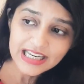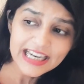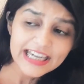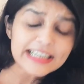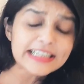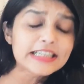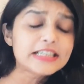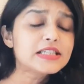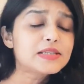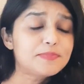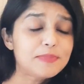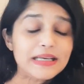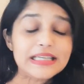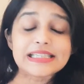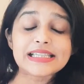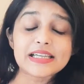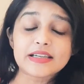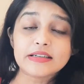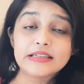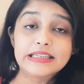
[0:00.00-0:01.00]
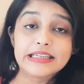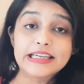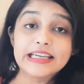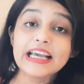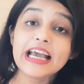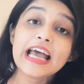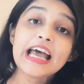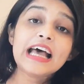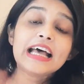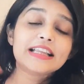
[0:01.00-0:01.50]
It is basically
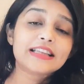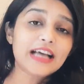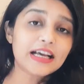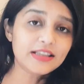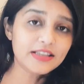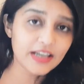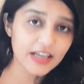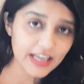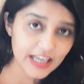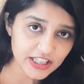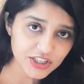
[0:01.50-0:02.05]
that the